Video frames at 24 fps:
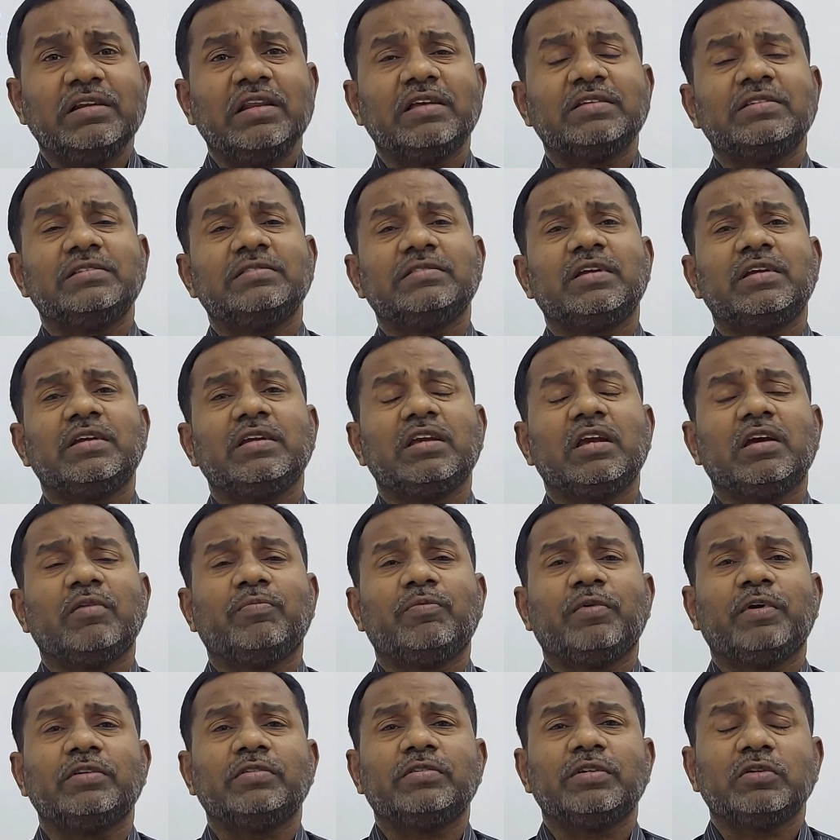it necessary a
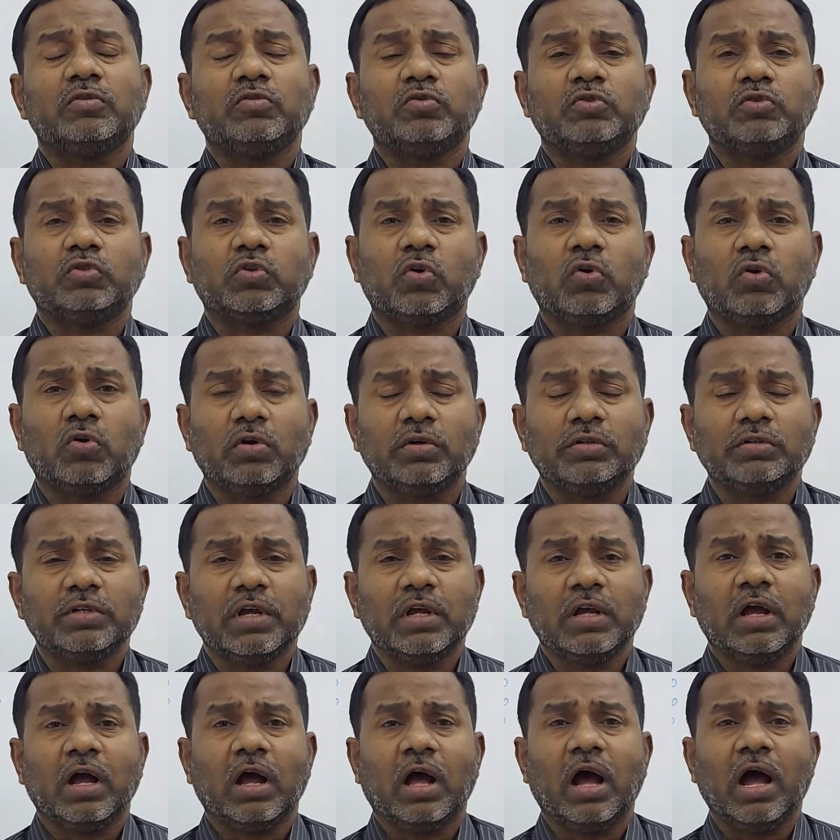person who scores
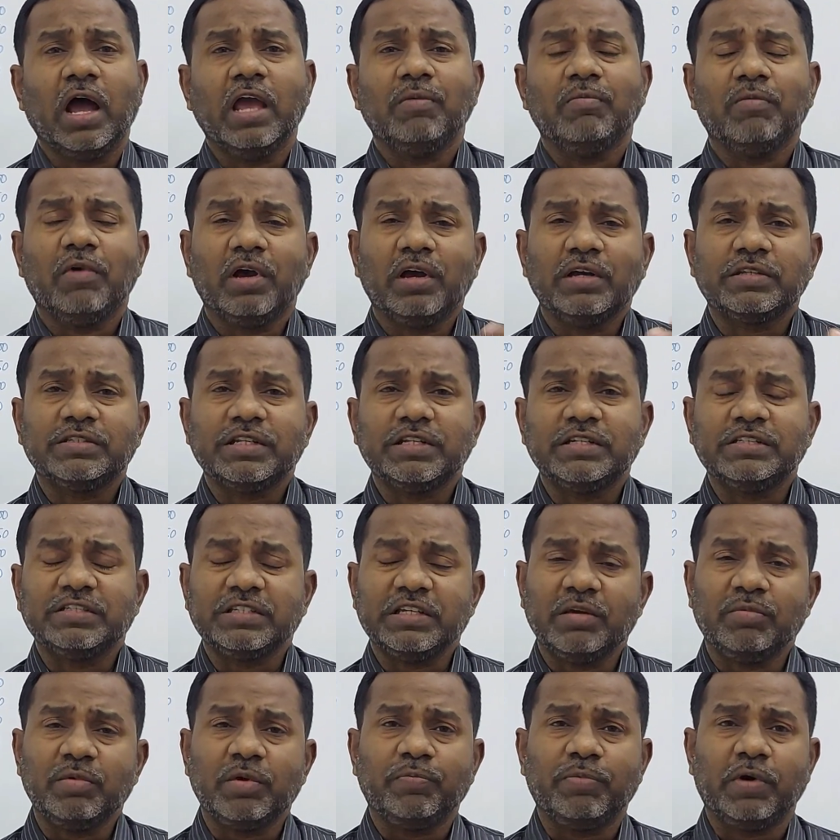high marks in
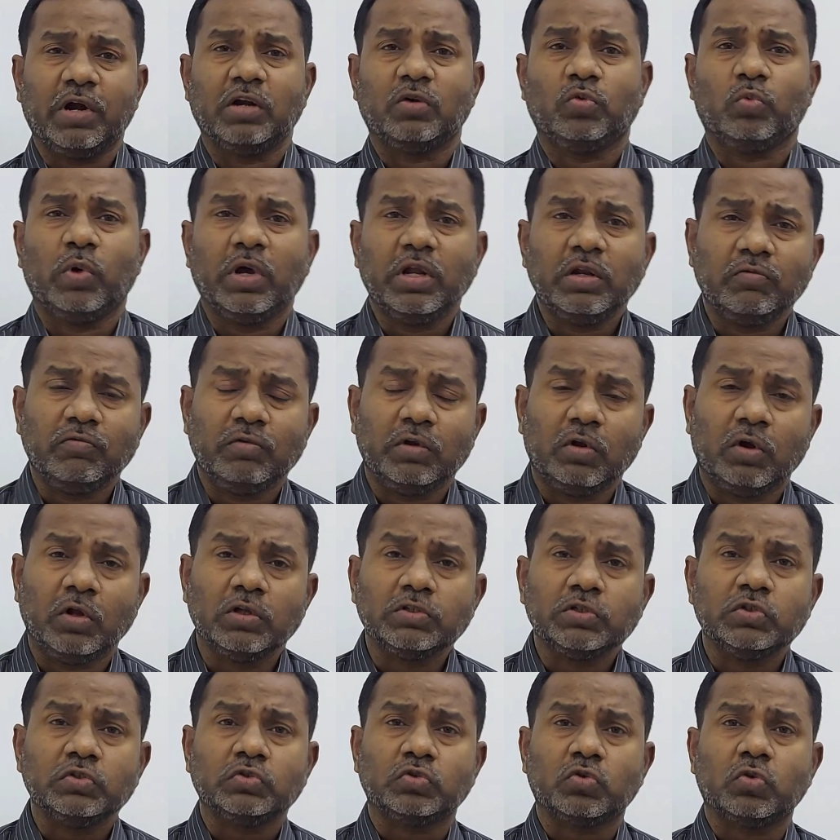CMA part 1 will
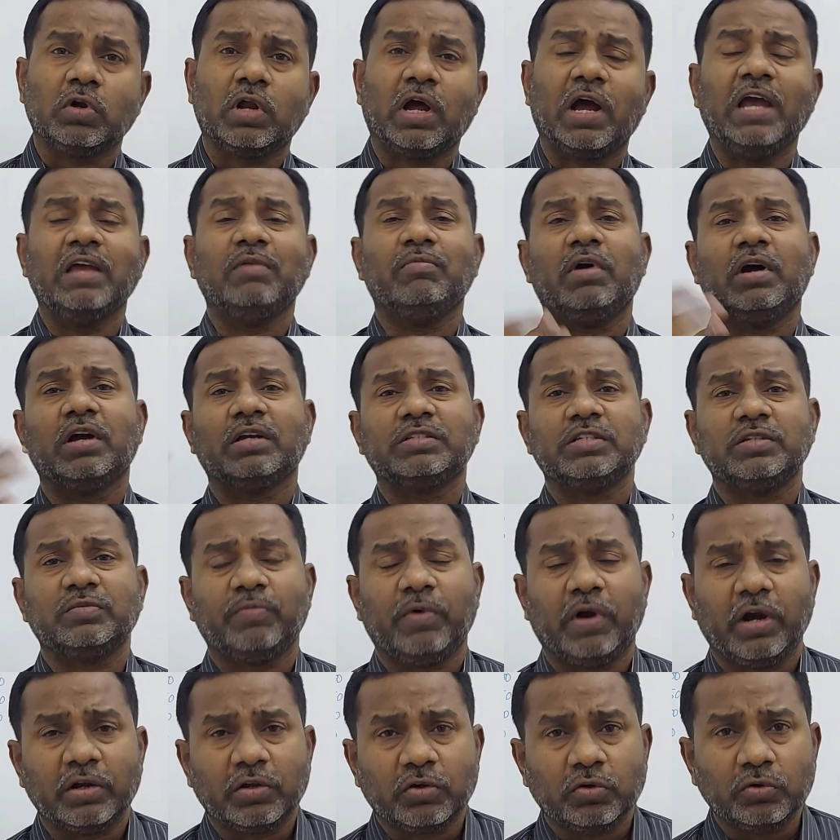also score high marks
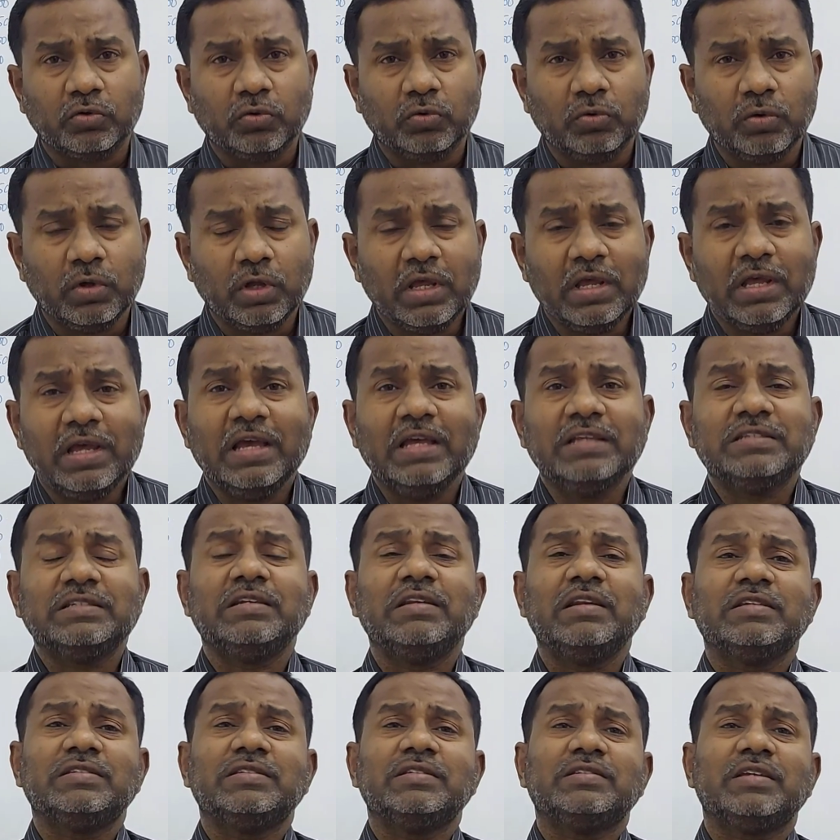in part 2? Is it
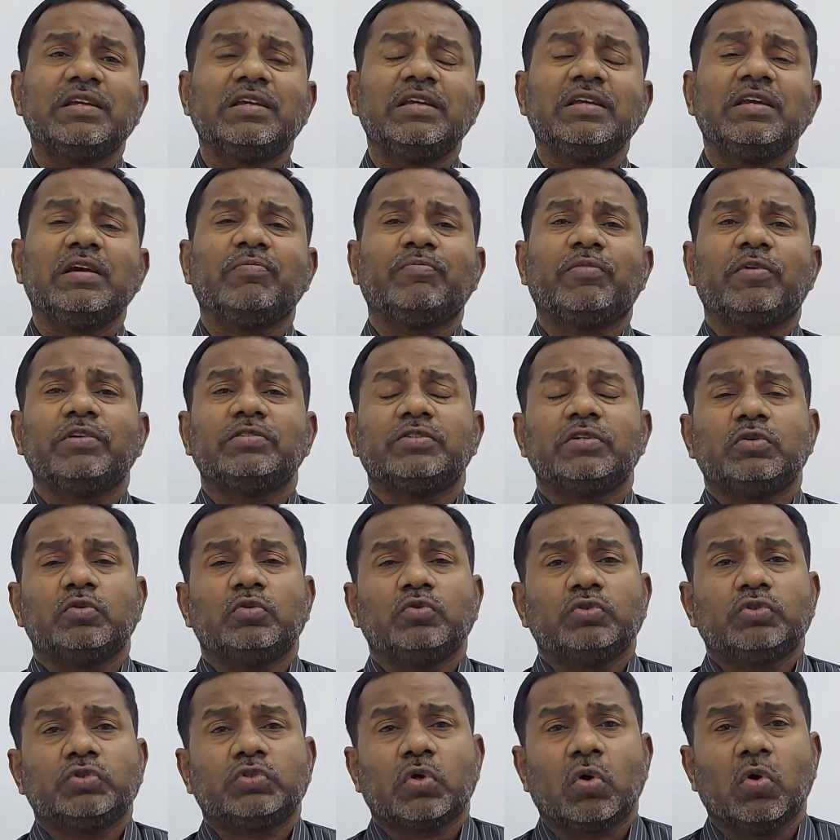necessary a person
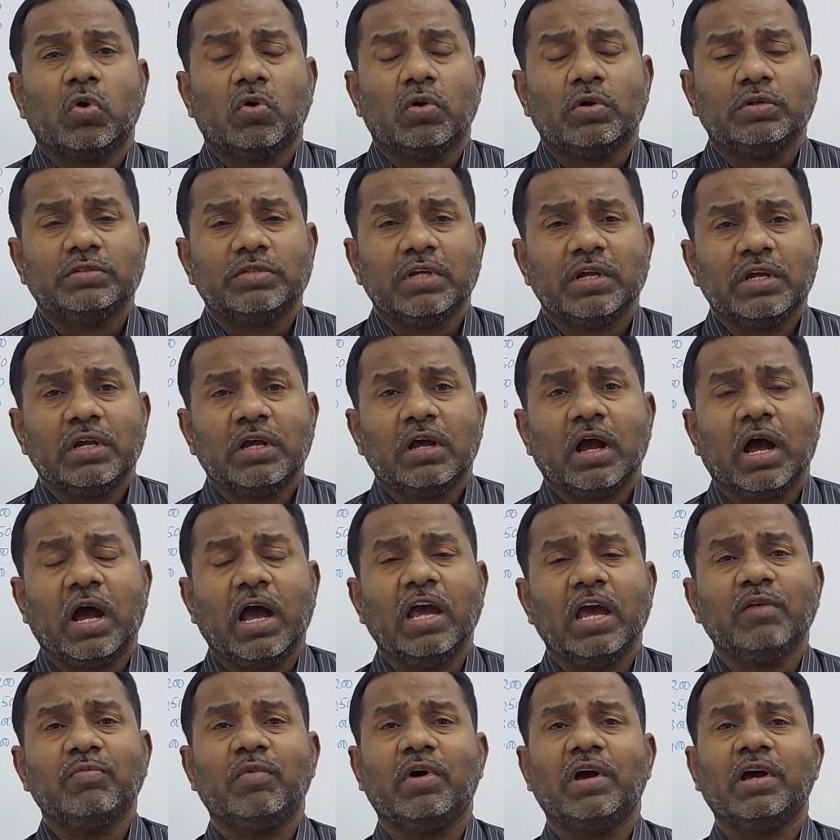who scores
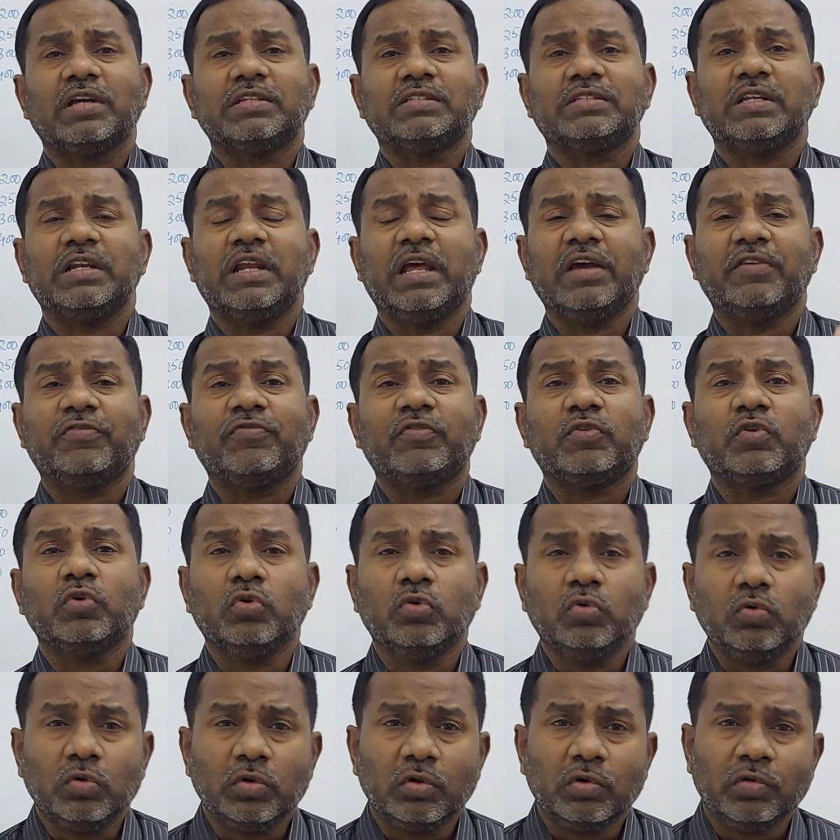higher marks in
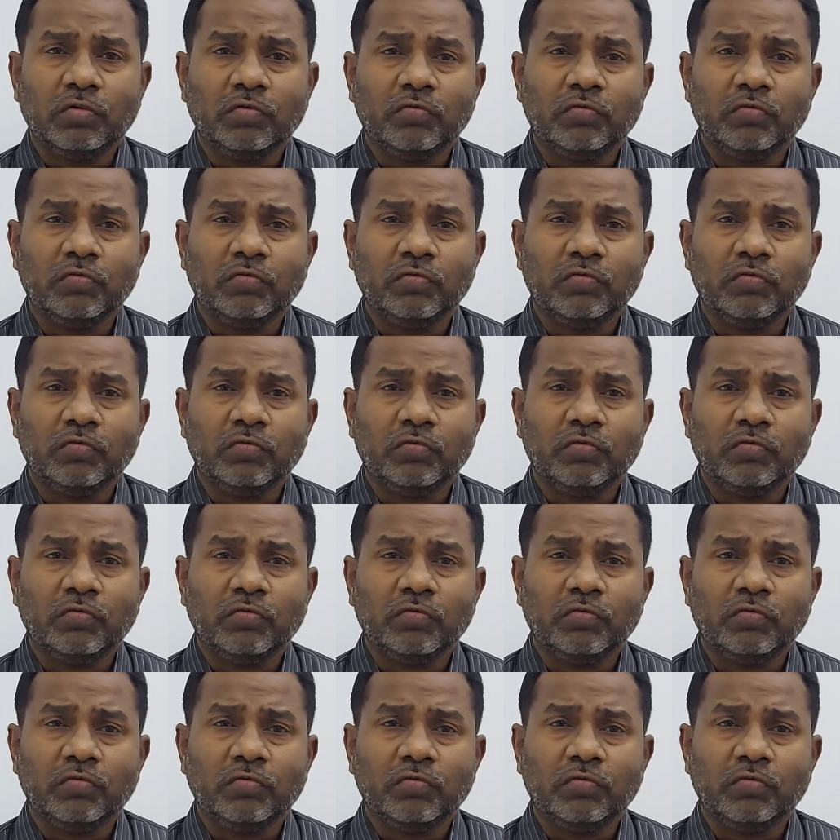F2